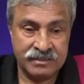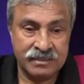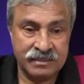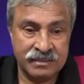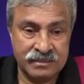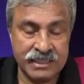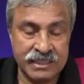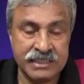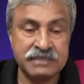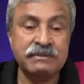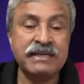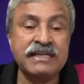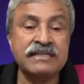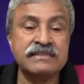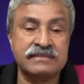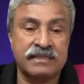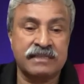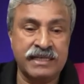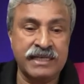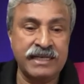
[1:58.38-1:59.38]
This is being
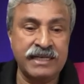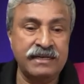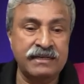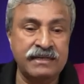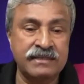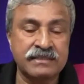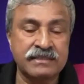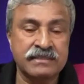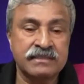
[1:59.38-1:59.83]
studied.